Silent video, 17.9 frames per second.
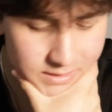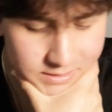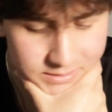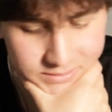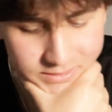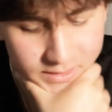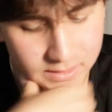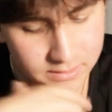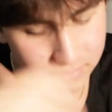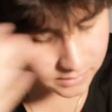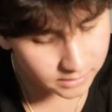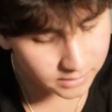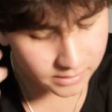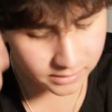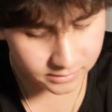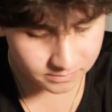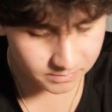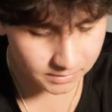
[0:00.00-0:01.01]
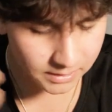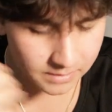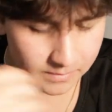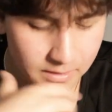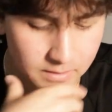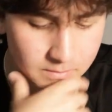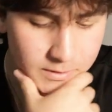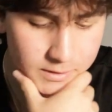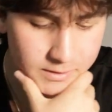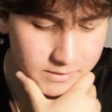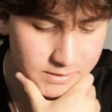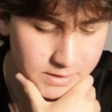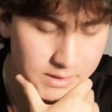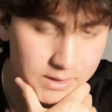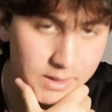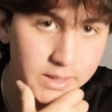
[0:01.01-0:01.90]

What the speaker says: explained about me is that,